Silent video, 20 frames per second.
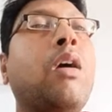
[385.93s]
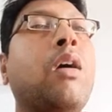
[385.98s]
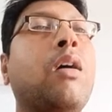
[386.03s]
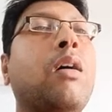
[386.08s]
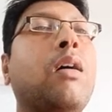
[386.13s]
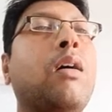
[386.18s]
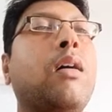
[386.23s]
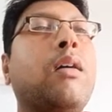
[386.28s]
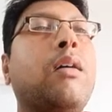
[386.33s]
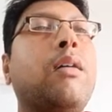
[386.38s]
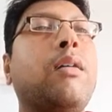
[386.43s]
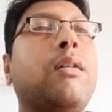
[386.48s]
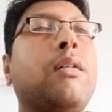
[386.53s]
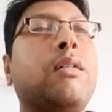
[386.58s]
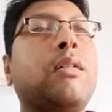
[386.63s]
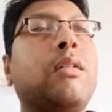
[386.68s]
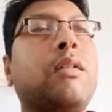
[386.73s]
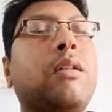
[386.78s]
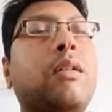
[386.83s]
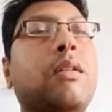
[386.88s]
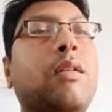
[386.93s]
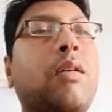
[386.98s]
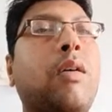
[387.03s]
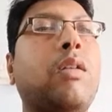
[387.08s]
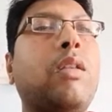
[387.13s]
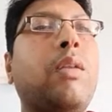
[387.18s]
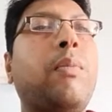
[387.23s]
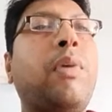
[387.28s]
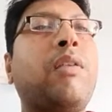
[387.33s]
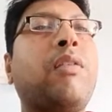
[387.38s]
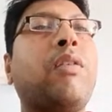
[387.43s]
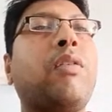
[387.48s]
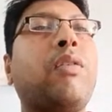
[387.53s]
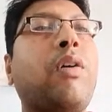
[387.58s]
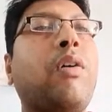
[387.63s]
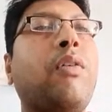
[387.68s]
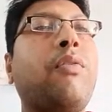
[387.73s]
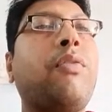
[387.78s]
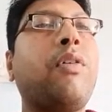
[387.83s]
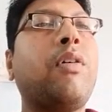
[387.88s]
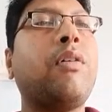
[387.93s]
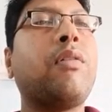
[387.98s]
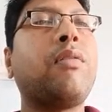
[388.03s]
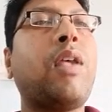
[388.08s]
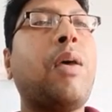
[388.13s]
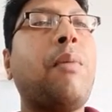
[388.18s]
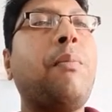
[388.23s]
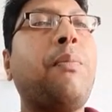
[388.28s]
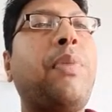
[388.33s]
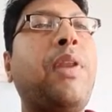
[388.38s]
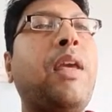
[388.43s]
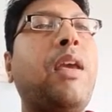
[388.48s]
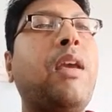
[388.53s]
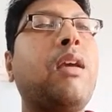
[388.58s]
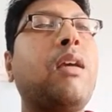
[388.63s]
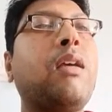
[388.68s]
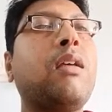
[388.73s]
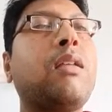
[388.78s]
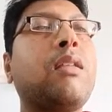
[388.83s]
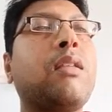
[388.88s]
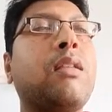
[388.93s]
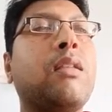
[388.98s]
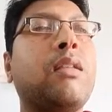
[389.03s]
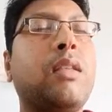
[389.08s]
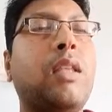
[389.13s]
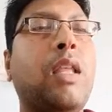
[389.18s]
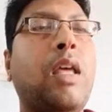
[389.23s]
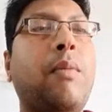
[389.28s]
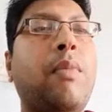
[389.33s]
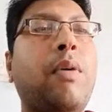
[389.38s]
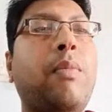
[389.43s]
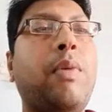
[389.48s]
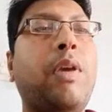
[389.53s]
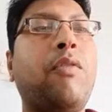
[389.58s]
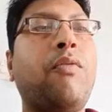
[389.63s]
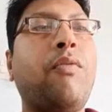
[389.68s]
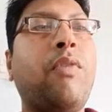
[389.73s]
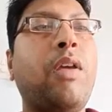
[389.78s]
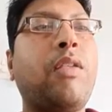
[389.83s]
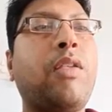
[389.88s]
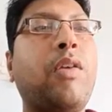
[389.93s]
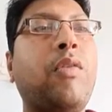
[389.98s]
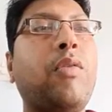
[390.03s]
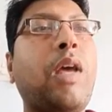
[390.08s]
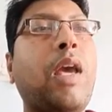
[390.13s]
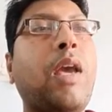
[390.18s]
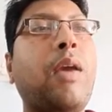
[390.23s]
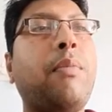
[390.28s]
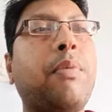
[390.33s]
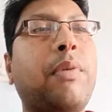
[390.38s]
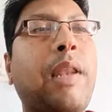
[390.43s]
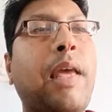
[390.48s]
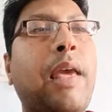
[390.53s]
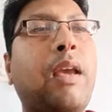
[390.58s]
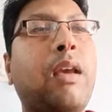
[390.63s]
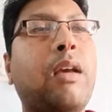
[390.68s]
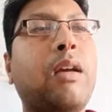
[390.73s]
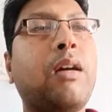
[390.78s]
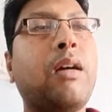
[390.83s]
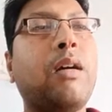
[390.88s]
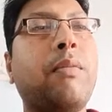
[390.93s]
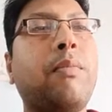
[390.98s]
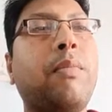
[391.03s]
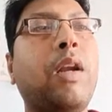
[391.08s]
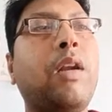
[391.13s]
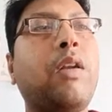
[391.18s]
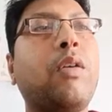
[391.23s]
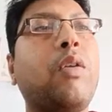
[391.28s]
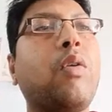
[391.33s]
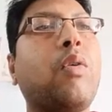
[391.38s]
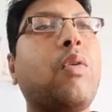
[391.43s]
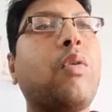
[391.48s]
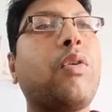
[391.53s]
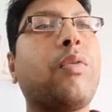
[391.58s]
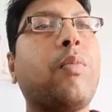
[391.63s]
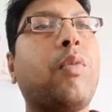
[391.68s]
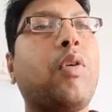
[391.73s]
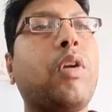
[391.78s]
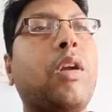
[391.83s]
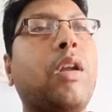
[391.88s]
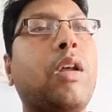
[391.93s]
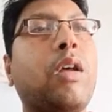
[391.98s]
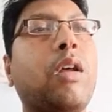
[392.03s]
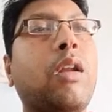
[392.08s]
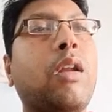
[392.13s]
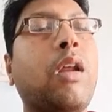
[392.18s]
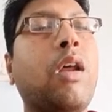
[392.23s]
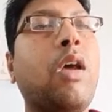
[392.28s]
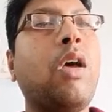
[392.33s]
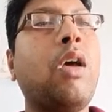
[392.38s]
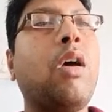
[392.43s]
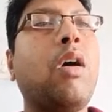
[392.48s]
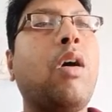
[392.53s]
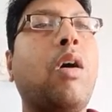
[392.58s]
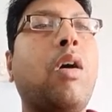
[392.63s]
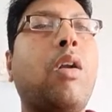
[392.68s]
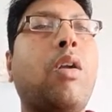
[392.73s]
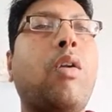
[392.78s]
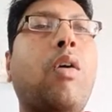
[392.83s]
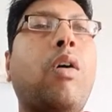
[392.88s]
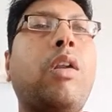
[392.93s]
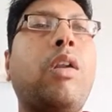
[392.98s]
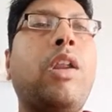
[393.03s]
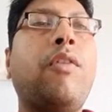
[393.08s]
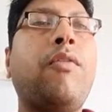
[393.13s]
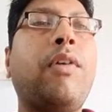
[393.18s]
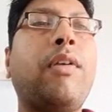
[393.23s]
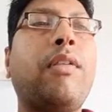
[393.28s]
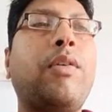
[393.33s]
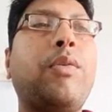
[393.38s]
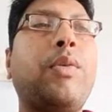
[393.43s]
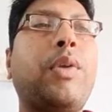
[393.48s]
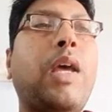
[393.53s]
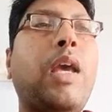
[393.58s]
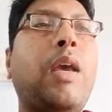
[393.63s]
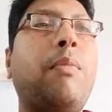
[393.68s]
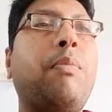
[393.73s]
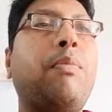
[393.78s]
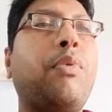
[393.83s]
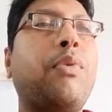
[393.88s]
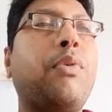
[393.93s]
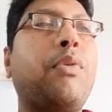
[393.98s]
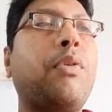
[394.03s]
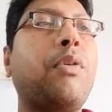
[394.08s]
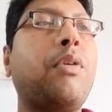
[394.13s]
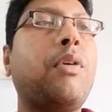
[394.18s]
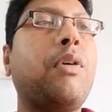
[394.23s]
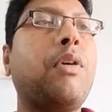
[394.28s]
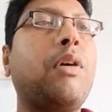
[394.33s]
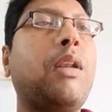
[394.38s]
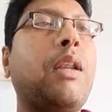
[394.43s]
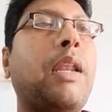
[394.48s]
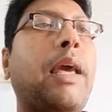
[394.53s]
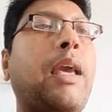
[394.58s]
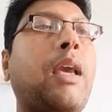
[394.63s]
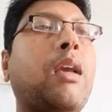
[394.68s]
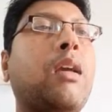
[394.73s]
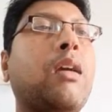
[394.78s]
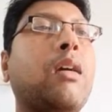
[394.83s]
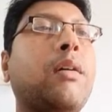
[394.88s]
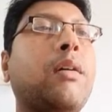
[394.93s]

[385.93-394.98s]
on the basis of sampling, they may be invasive type like blood glucose monitor, or non-invasive type like